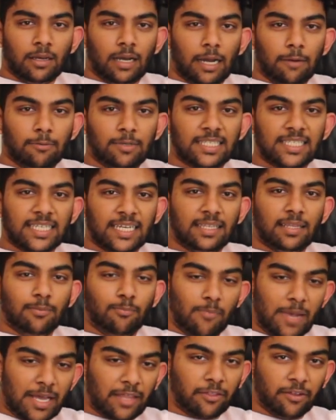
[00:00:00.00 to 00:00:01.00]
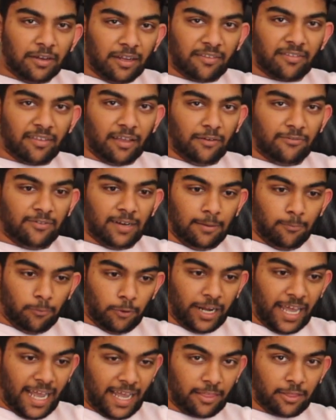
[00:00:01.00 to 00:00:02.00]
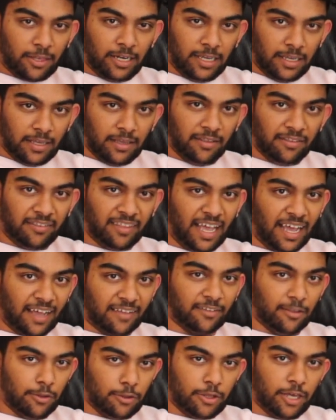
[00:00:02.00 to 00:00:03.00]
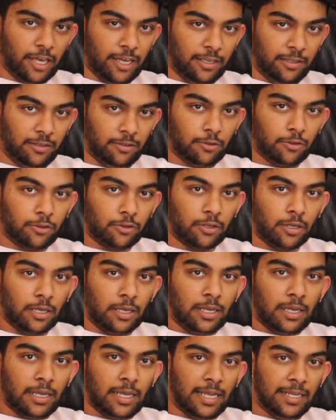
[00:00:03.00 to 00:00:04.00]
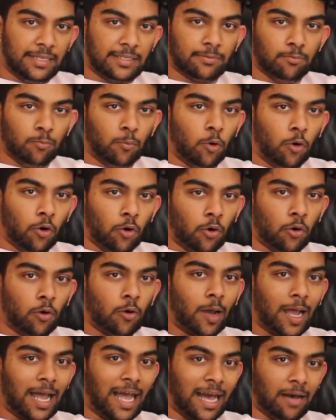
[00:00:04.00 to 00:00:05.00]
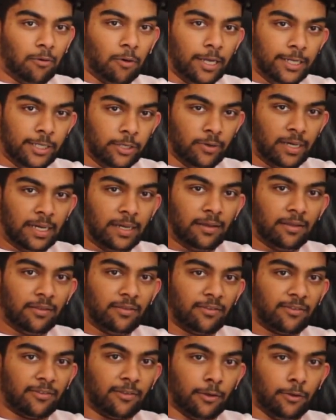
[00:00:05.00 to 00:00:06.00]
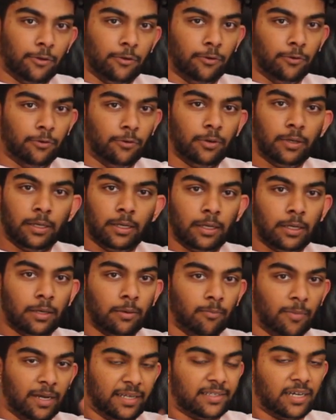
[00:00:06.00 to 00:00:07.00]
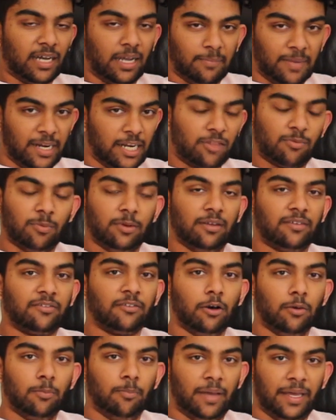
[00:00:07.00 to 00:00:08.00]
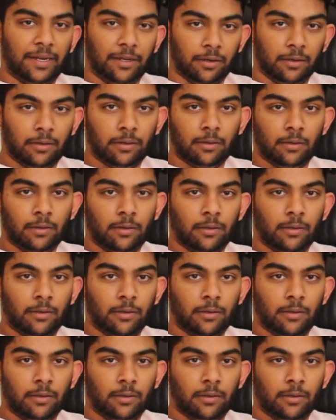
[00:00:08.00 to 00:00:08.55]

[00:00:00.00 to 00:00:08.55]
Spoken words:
I would say the method itself, like what it actually is, hasn't changed. It's more how I do it. So my time management has got better,